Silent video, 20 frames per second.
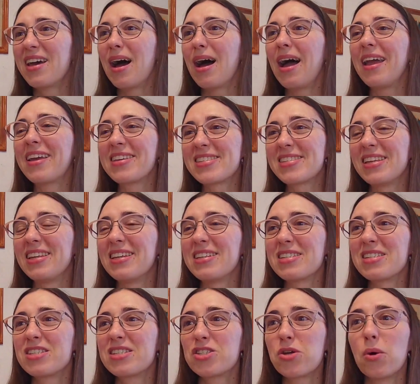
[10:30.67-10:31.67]
Excellent.
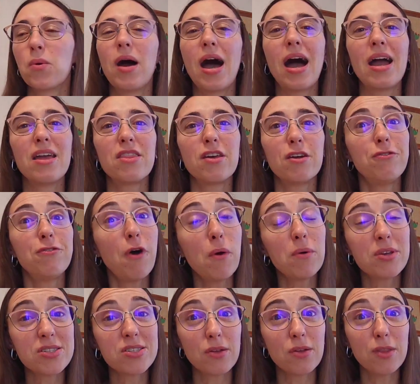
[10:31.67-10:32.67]
So either
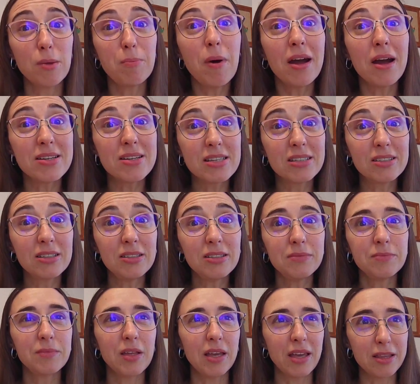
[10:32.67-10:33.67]
focus on the particle,
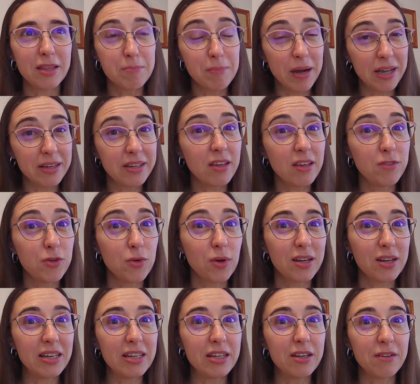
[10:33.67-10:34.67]
it might give you a
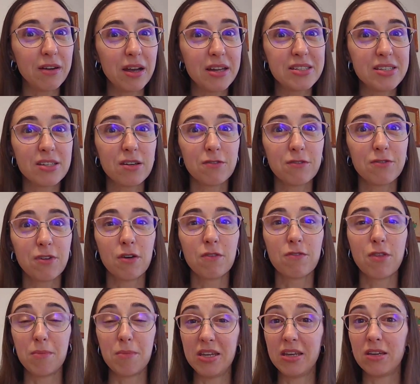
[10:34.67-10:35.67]
clear idea of
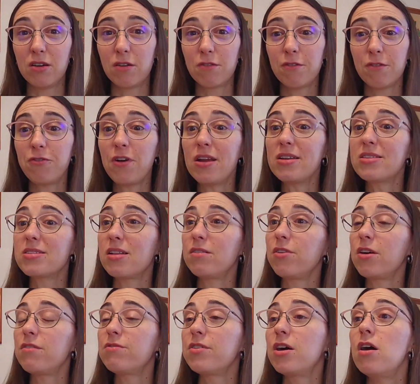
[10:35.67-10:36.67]
the meaning of the phrasal
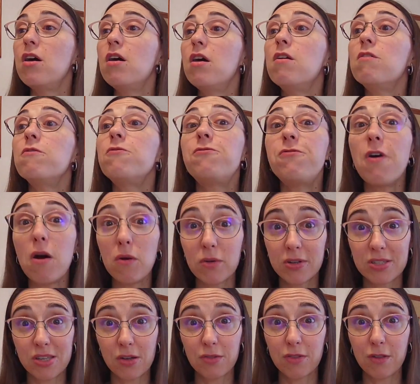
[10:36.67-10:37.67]
verb.
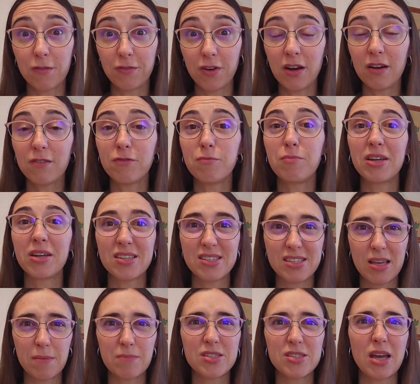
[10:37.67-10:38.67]
Focus on the verb, because
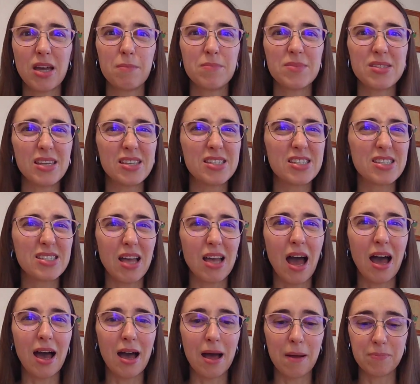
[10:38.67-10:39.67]
sometimes it's
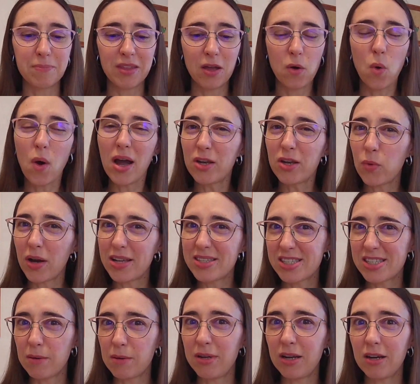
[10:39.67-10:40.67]
quite
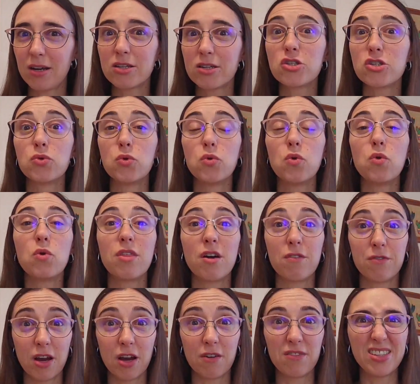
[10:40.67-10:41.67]
similar to the
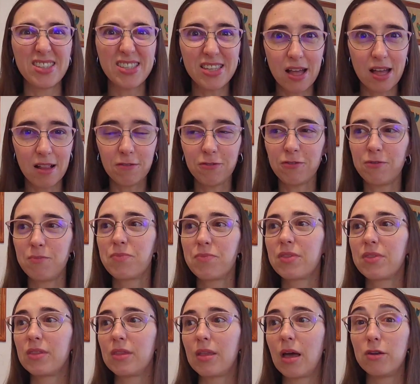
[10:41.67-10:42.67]
verb itself.
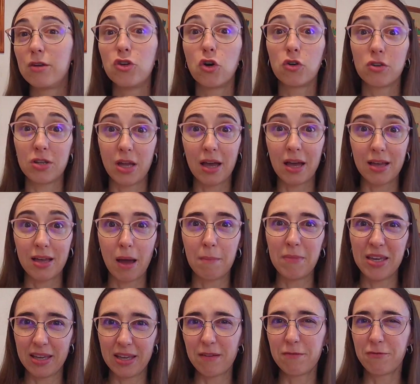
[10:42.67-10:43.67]
Not,
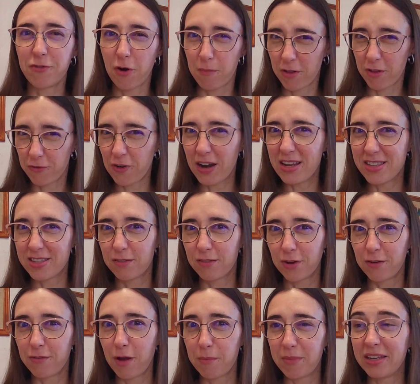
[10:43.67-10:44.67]
from the phrasal
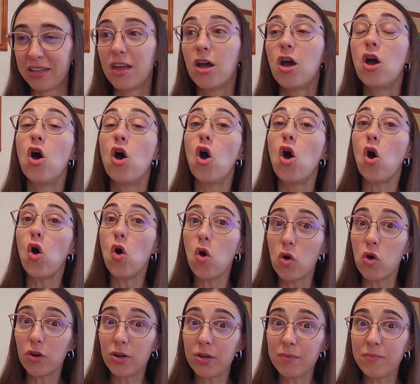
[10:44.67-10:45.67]
verb,
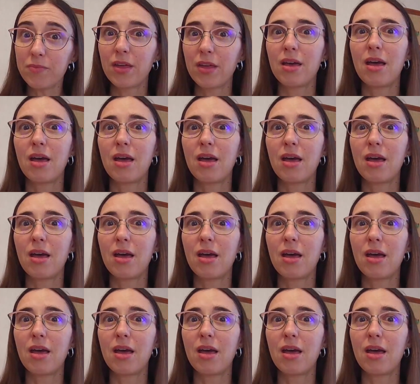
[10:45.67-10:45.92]
Or